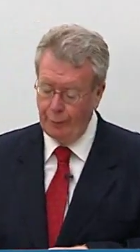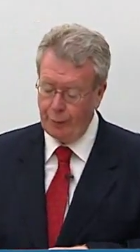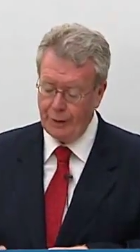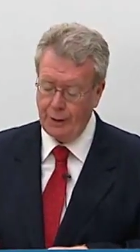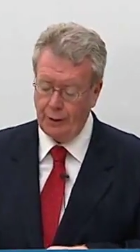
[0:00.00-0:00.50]

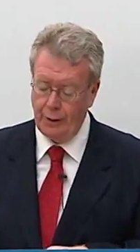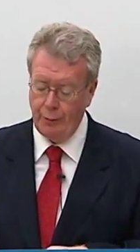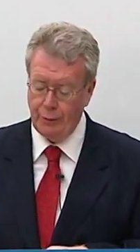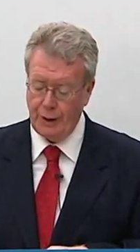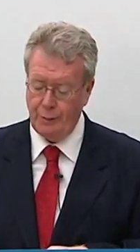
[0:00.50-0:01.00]
President
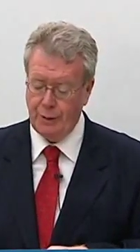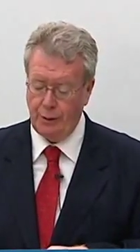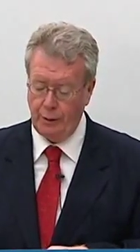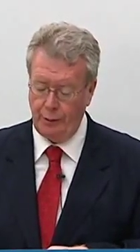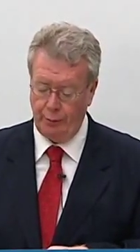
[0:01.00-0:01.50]
Clinton was
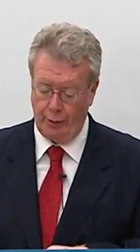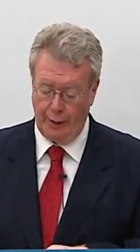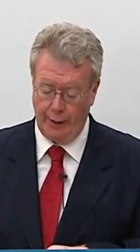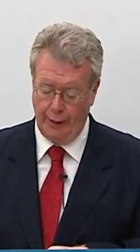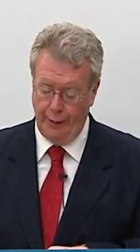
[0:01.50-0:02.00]
absolutely
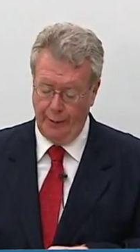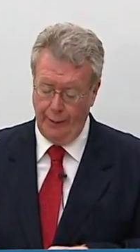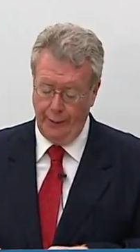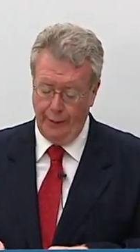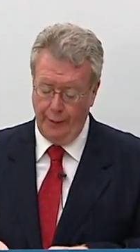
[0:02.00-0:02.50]
right.
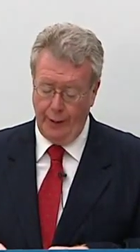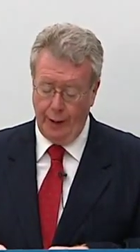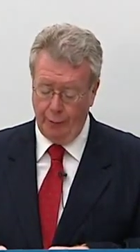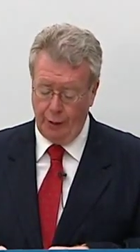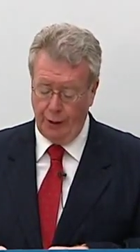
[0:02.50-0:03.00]

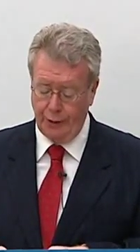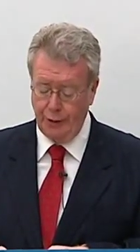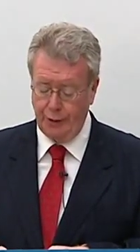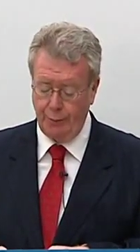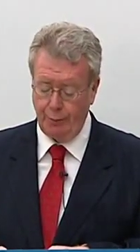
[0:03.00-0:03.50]
Our
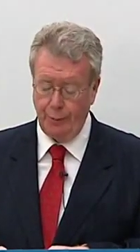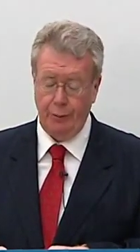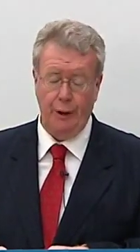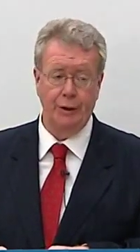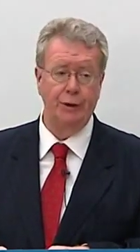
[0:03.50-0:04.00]
relationship, the
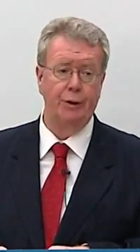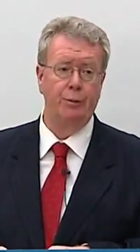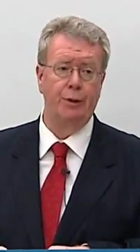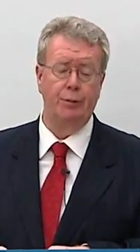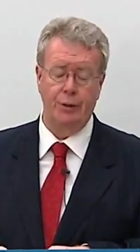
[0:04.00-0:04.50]
relationship
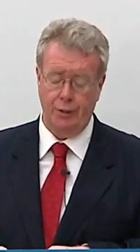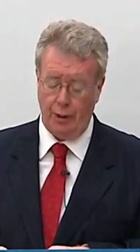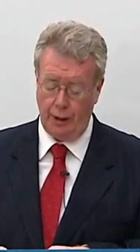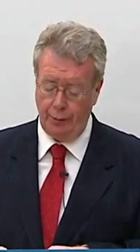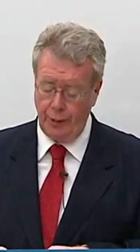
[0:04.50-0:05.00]
between
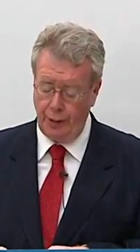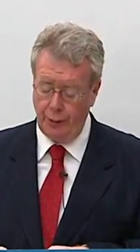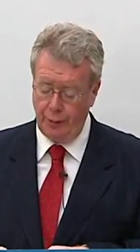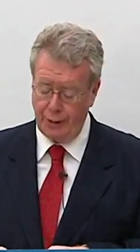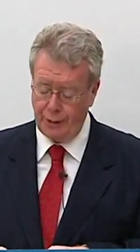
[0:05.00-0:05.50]
Australia and the
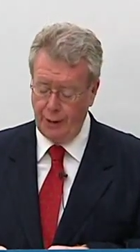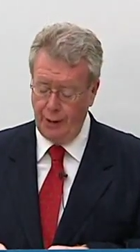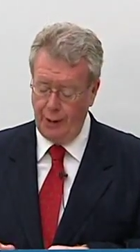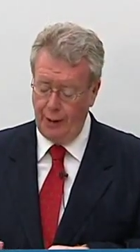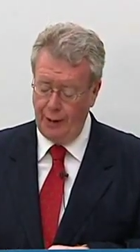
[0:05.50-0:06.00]
US,
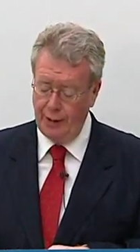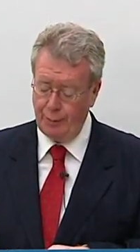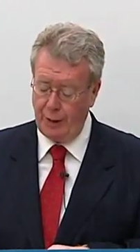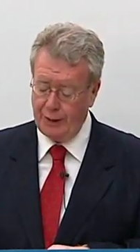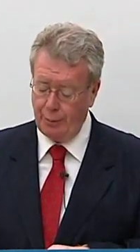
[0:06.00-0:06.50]
is
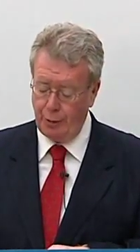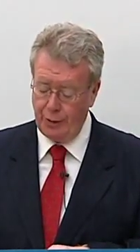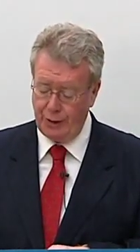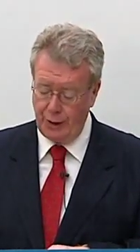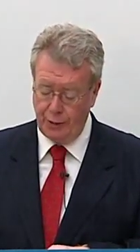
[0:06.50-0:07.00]
based upon
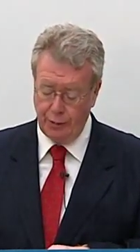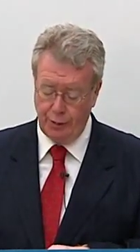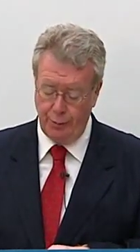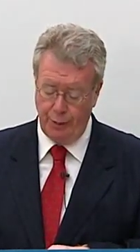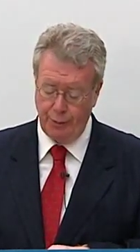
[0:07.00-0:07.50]
essential
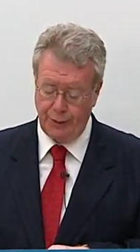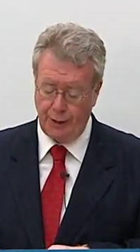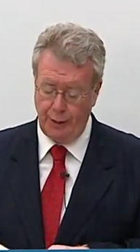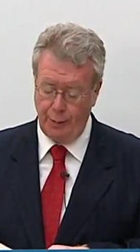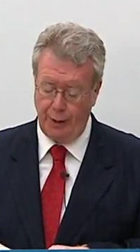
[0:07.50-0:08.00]
commitments
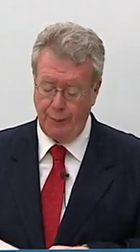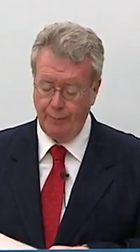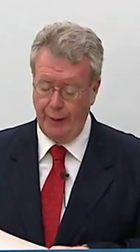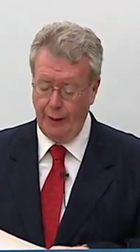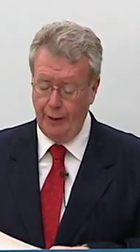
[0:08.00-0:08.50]
to liberty
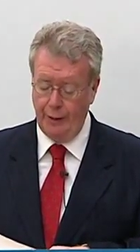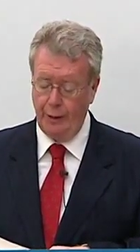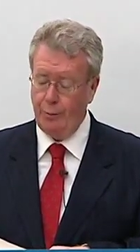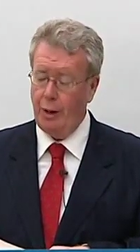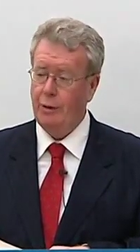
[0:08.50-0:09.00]

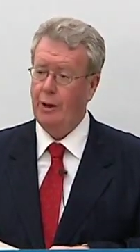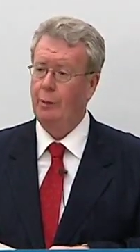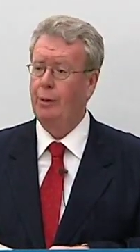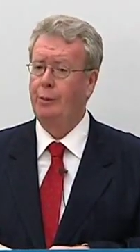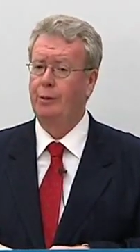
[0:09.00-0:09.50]
that both
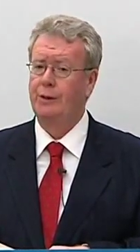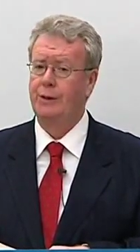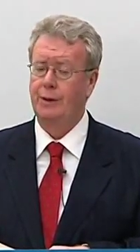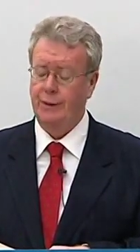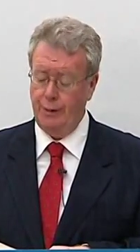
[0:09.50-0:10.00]
our
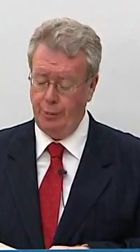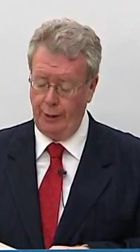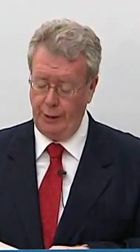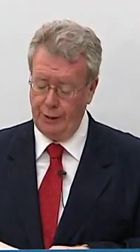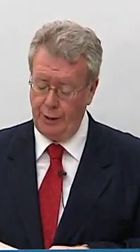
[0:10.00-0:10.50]
peoples
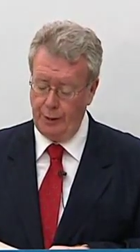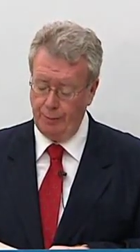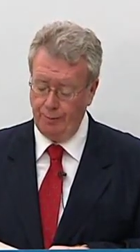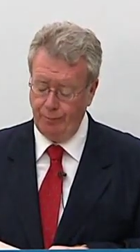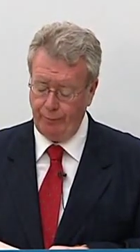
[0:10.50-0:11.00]
simply
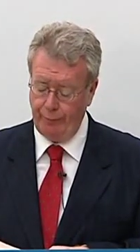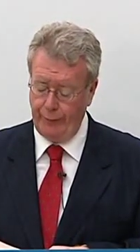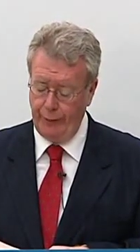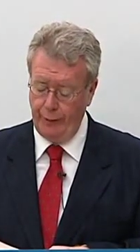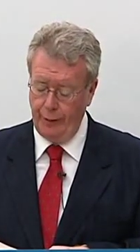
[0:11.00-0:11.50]
assume.
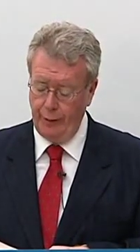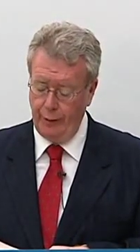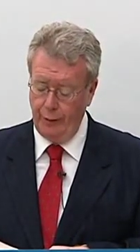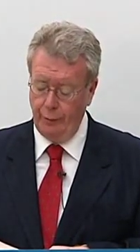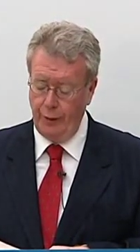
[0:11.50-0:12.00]

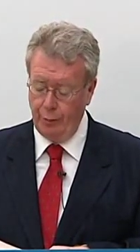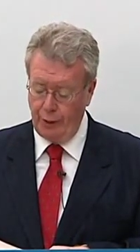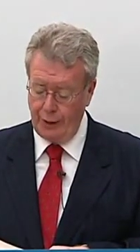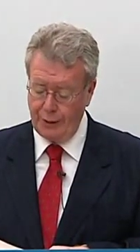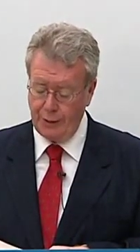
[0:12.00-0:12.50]
We
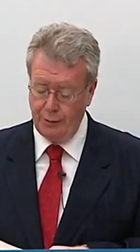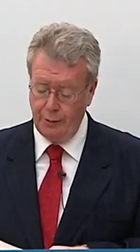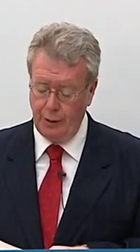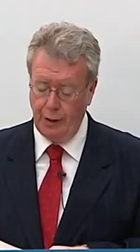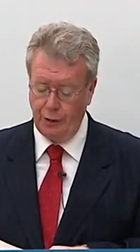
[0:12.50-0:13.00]
embrace
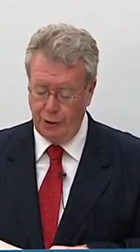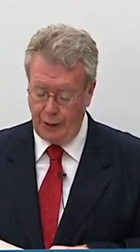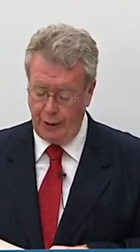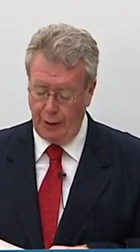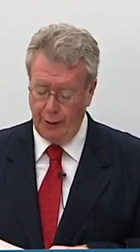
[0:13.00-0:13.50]
and
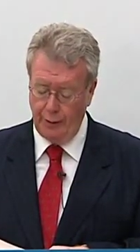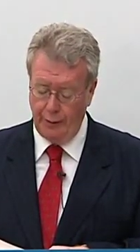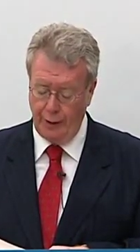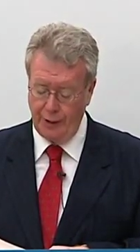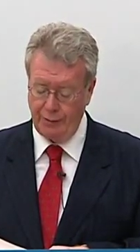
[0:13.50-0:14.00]
share
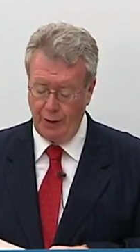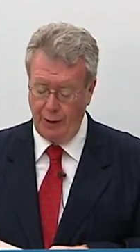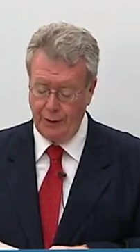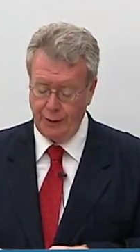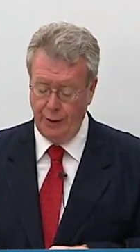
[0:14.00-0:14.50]
those
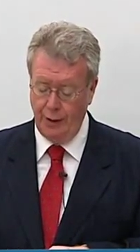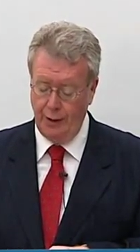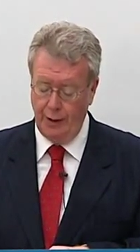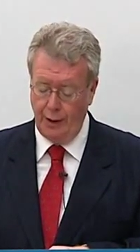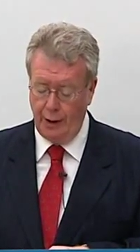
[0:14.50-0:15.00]
values.
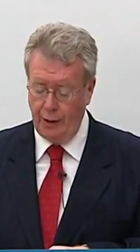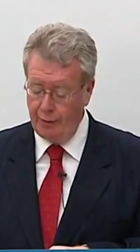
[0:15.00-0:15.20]
And in